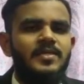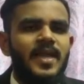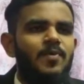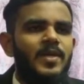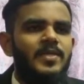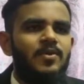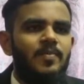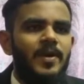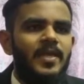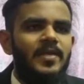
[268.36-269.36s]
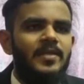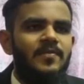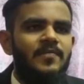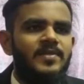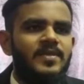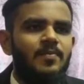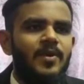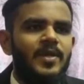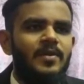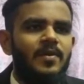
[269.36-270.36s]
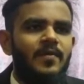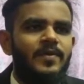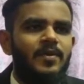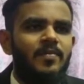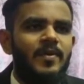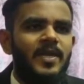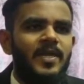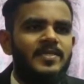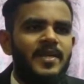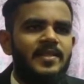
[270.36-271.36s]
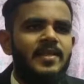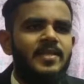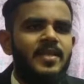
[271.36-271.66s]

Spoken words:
Company is company. The first subpoint of the company is strength.